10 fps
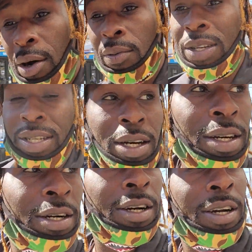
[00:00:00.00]
was it
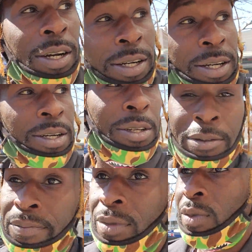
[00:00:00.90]
an
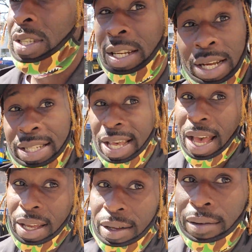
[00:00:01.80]

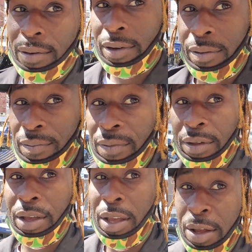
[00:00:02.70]
attack?
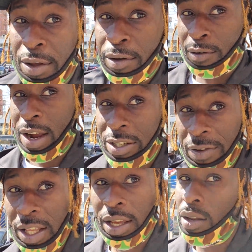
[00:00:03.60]

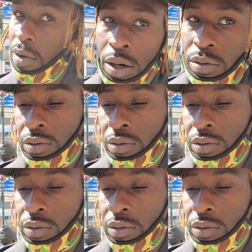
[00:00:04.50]
Racially? No.